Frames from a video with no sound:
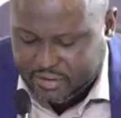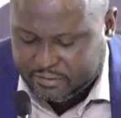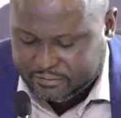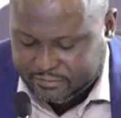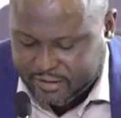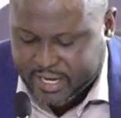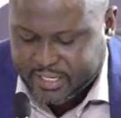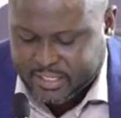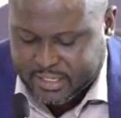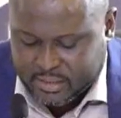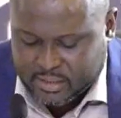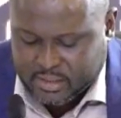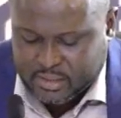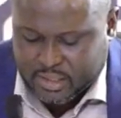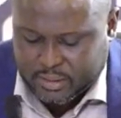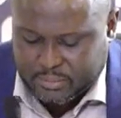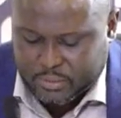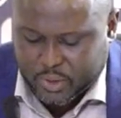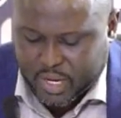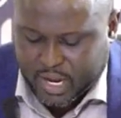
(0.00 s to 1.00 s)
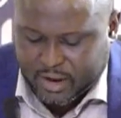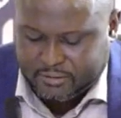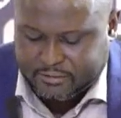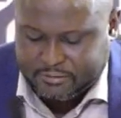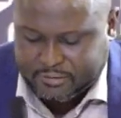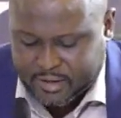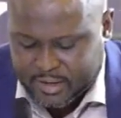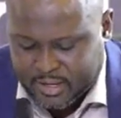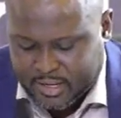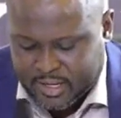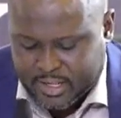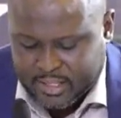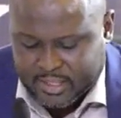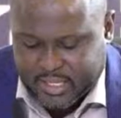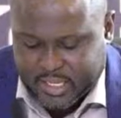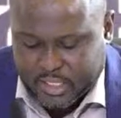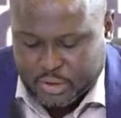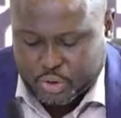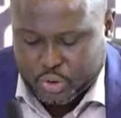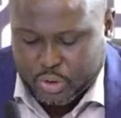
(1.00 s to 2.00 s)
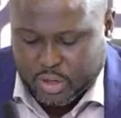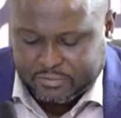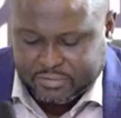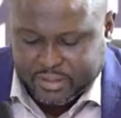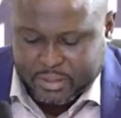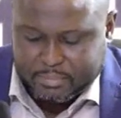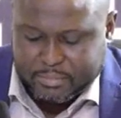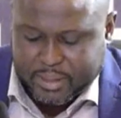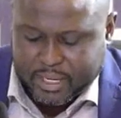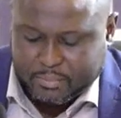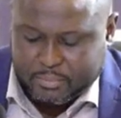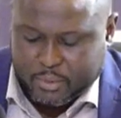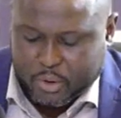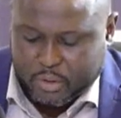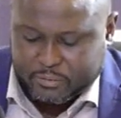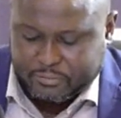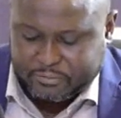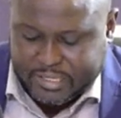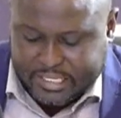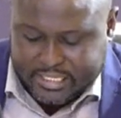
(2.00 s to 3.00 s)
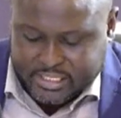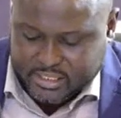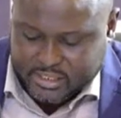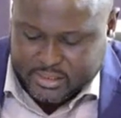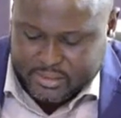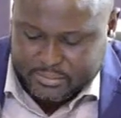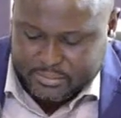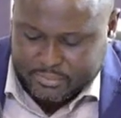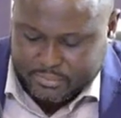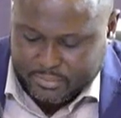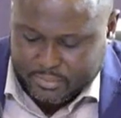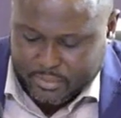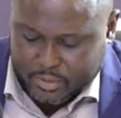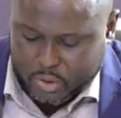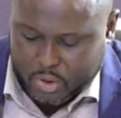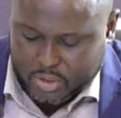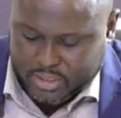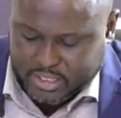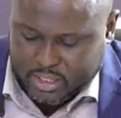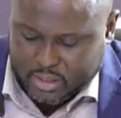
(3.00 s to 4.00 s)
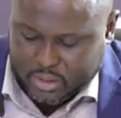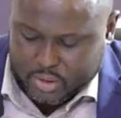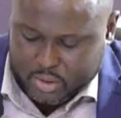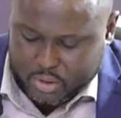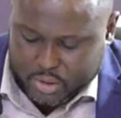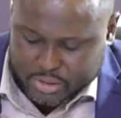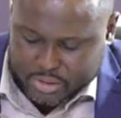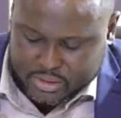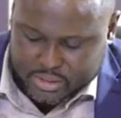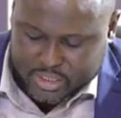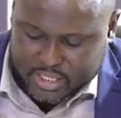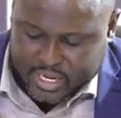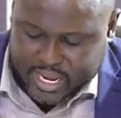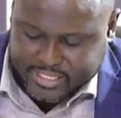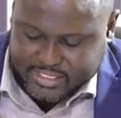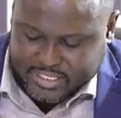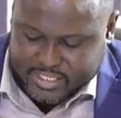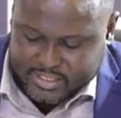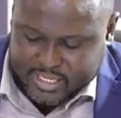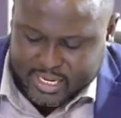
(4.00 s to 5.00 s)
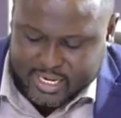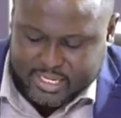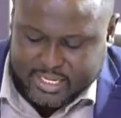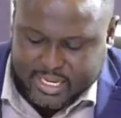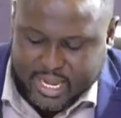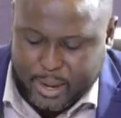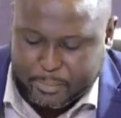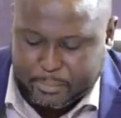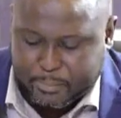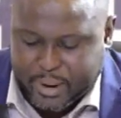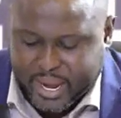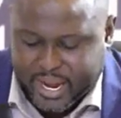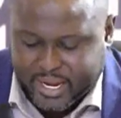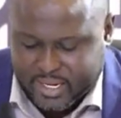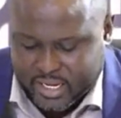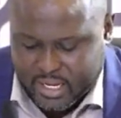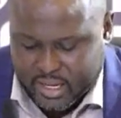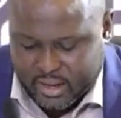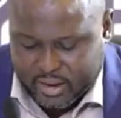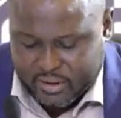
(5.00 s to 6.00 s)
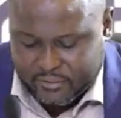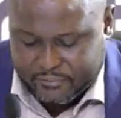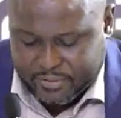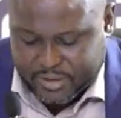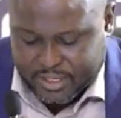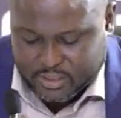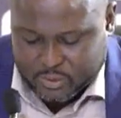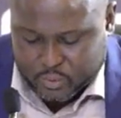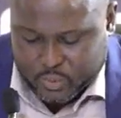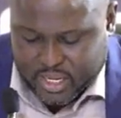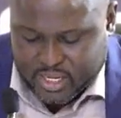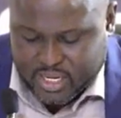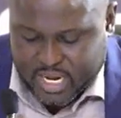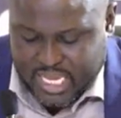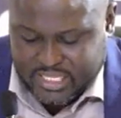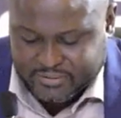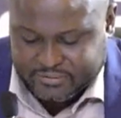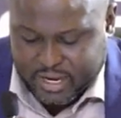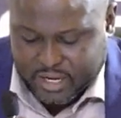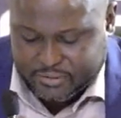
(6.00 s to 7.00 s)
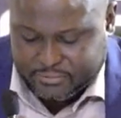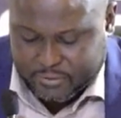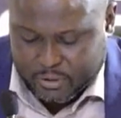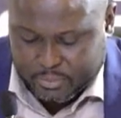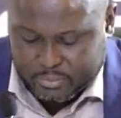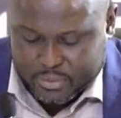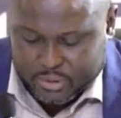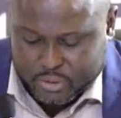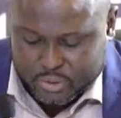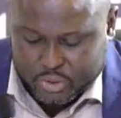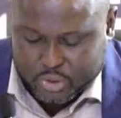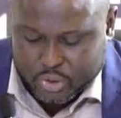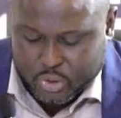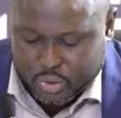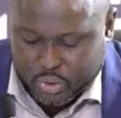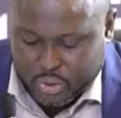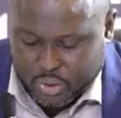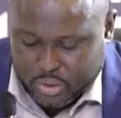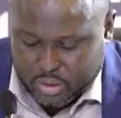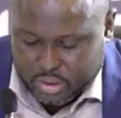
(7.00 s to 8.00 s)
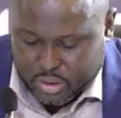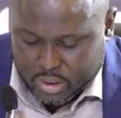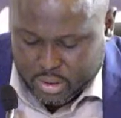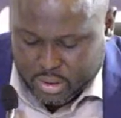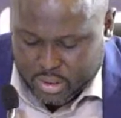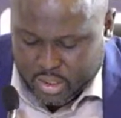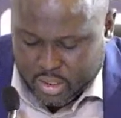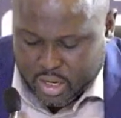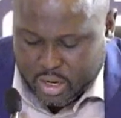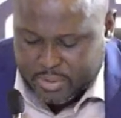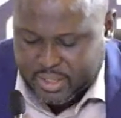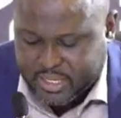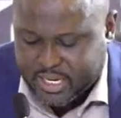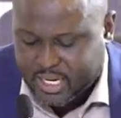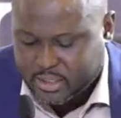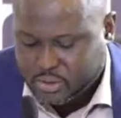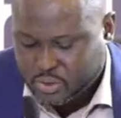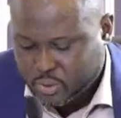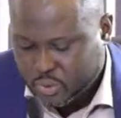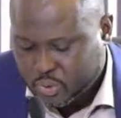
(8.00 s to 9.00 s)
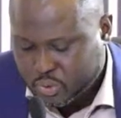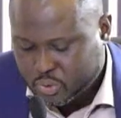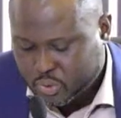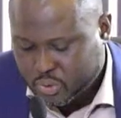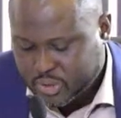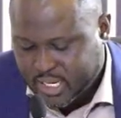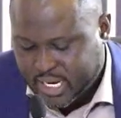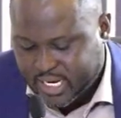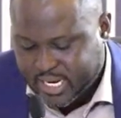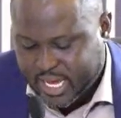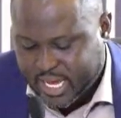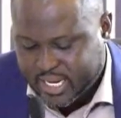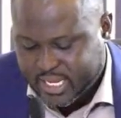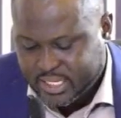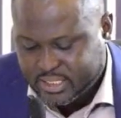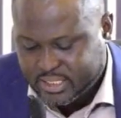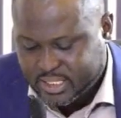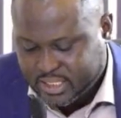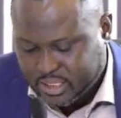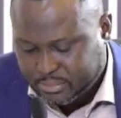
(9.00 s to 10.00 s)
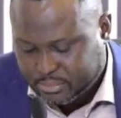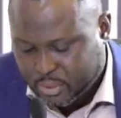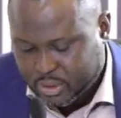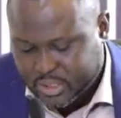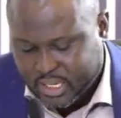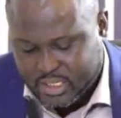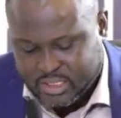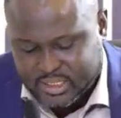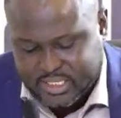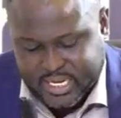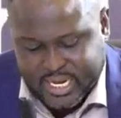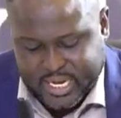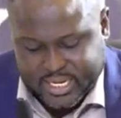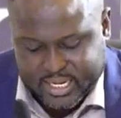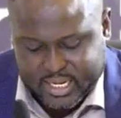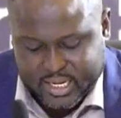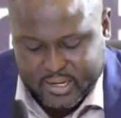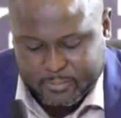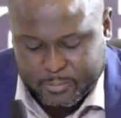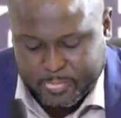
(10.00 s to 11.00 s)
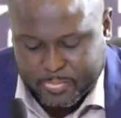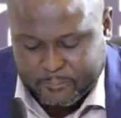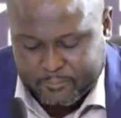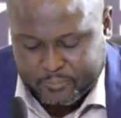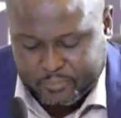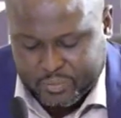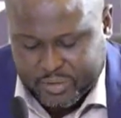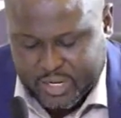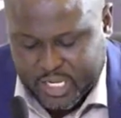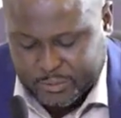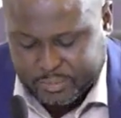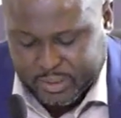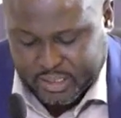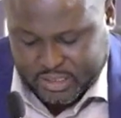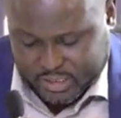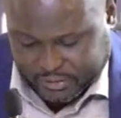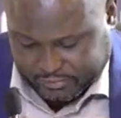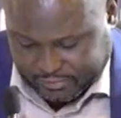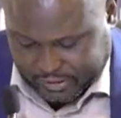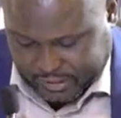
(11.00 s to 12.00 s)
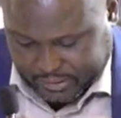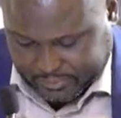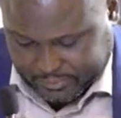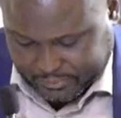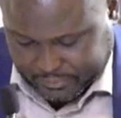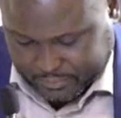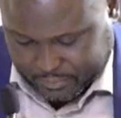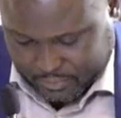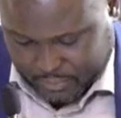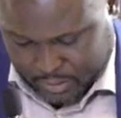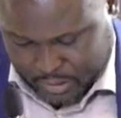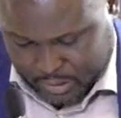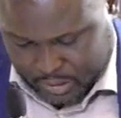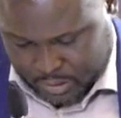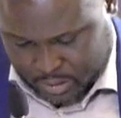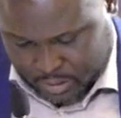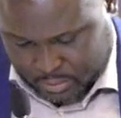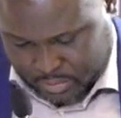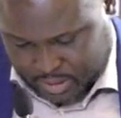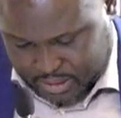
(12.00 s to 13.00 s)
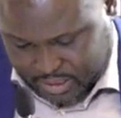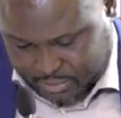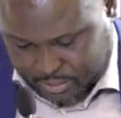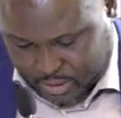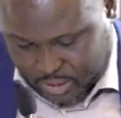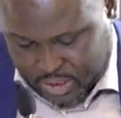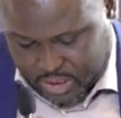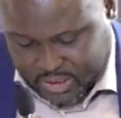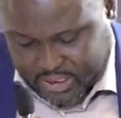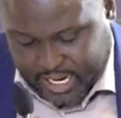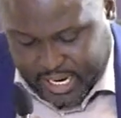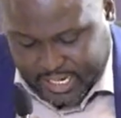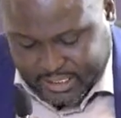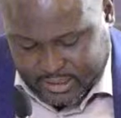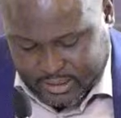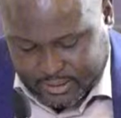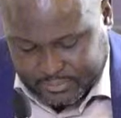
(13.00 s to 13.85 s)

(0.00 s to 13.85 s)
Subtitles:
findings. You have the issue of the billboard fees, hotel lodge, license and car park fees were transferred from the council to the NRA, GT board and JRA respectively. But on the third